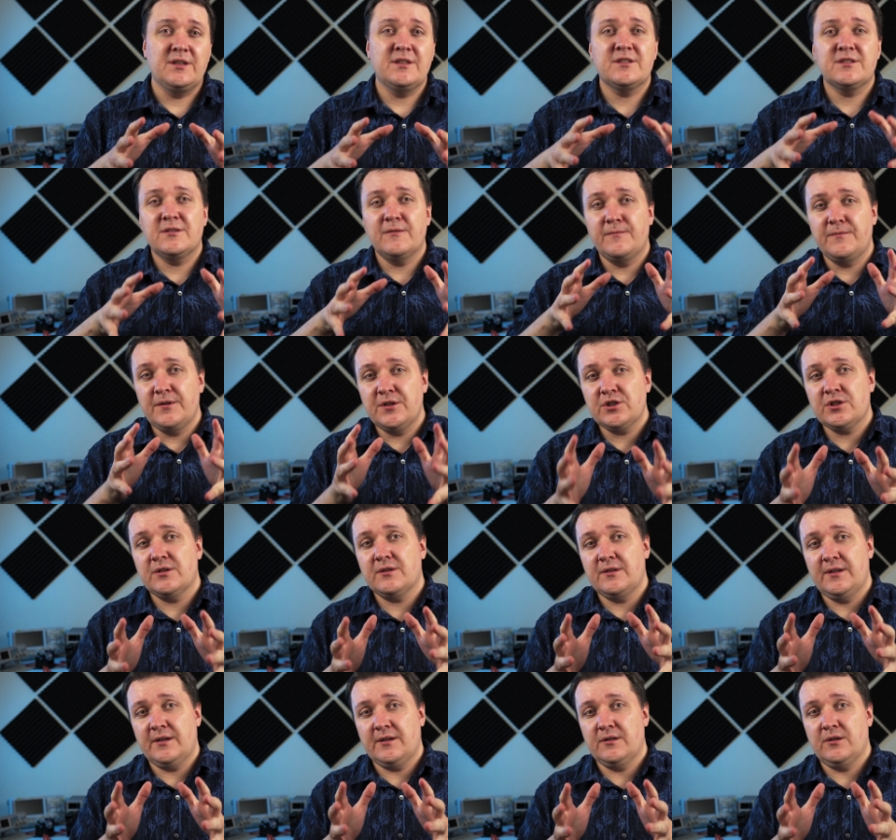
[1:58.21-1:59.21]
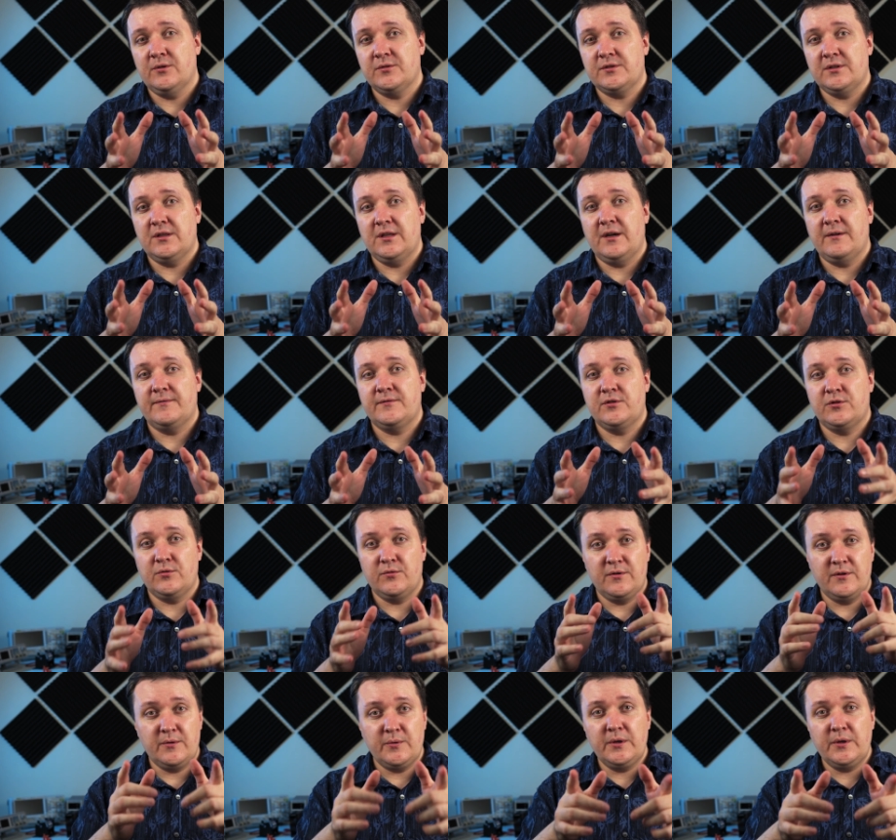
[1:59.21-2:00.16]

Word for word: is sufficiently close enough to the